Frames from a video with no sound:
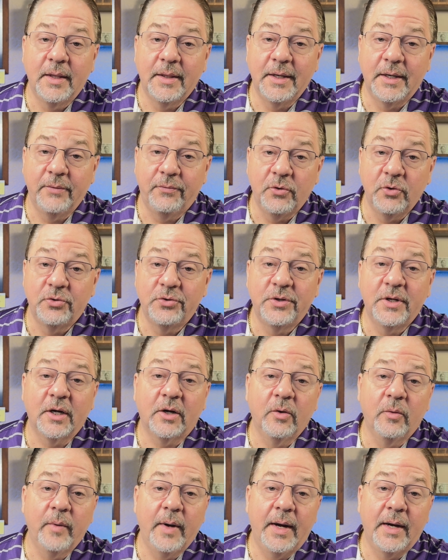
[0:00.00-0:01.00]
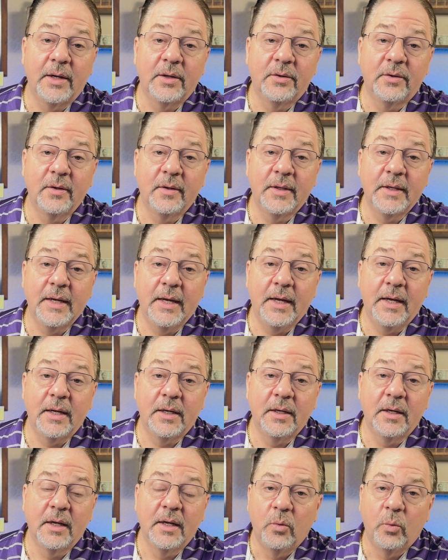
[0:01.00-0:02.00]
that if you stick around until the
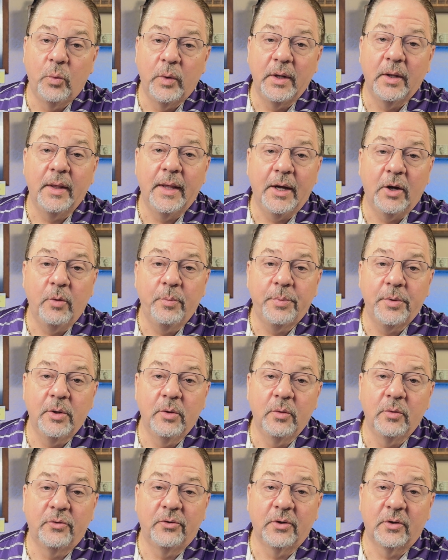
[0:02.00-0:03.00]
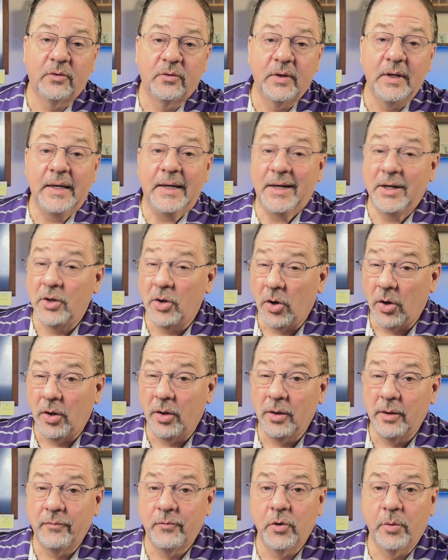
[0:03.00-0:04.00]
end will help you succeed in
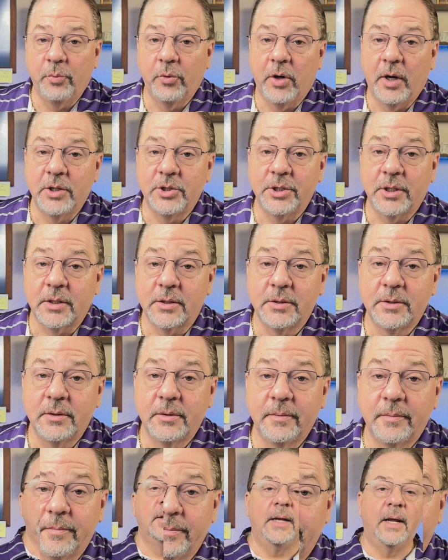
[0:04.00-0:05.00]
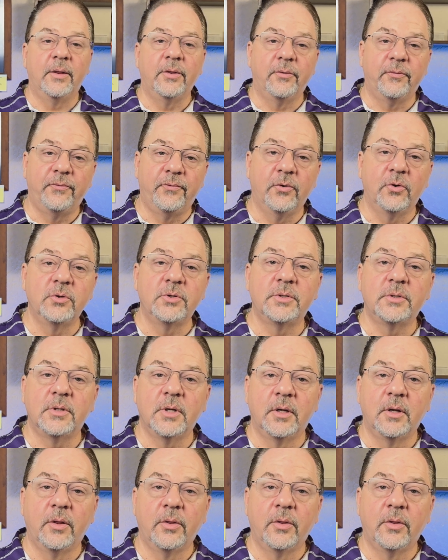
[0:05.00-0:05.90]
all of your projects. Now, the first